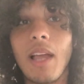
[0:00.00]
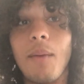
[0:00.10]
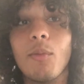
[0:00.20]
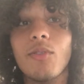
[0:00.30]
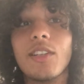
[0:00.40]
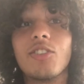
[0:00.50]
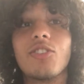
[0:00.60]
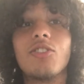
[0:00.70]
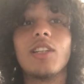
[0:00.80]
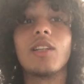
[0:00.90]
I'm moving
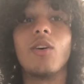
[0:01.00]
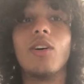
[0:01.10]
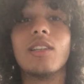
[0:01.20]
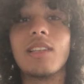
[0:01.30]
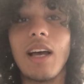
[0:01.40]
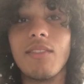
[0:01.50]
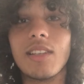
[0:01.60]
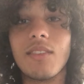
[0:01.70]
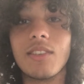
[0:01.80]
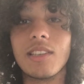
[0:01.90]
straight on to
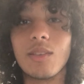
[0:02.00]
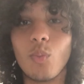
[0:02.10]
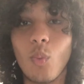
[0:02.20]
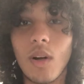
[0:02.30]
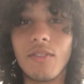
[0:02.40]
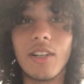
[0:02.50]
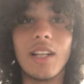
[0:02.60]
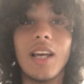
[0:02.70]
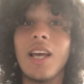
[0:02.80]
Everton versus Watford.